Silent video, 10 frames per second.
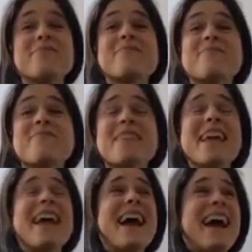
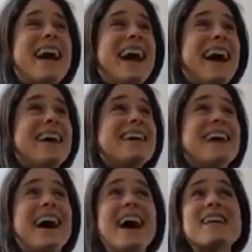
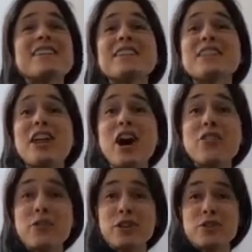I
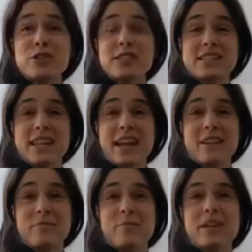love what you just
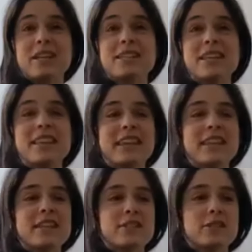said, because I
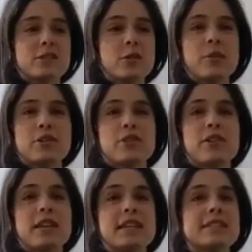think that so much of
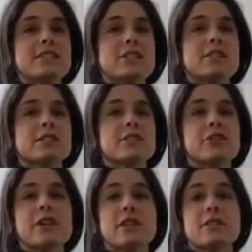it is just
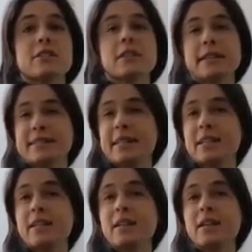learning to listen.